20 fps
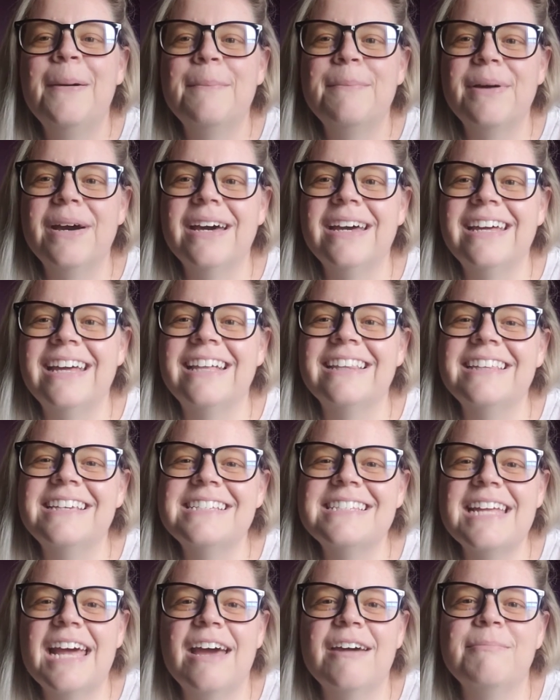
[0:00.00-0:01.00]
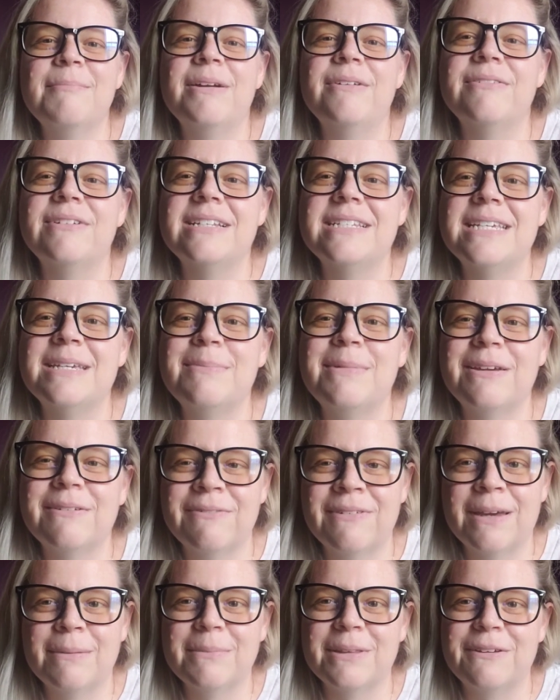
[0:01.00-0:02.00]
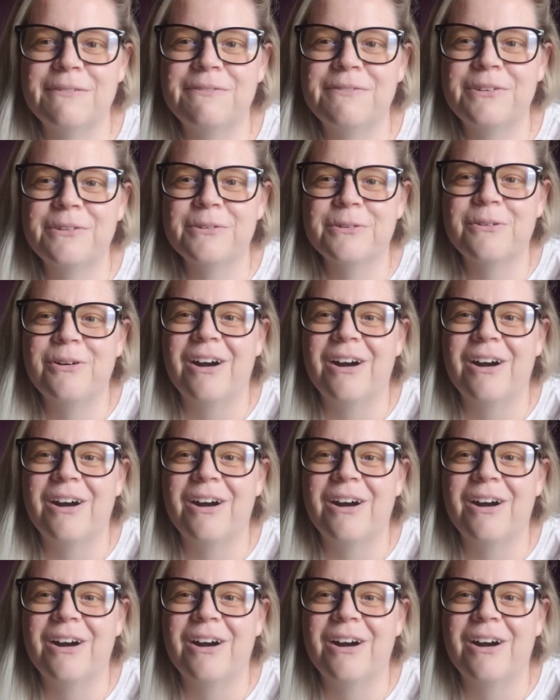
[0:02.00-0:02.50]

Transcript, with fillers: But at least I have my redeeming family feud